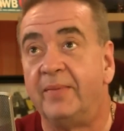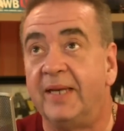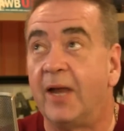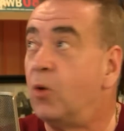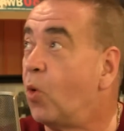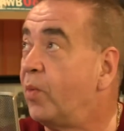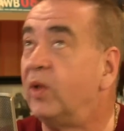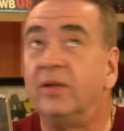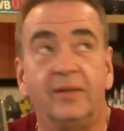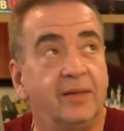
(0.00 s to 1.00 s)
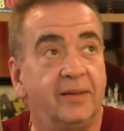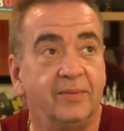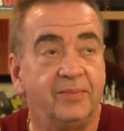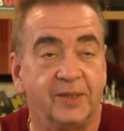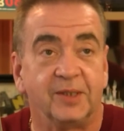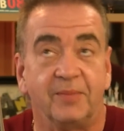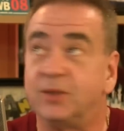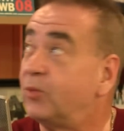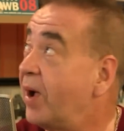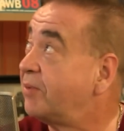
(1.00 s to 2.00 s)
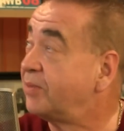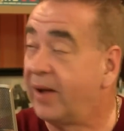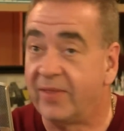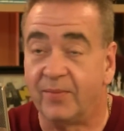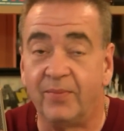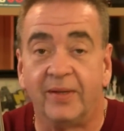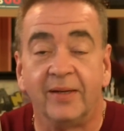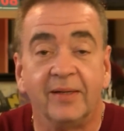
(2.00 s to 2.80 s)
not normal, since I'm surrounded by them, but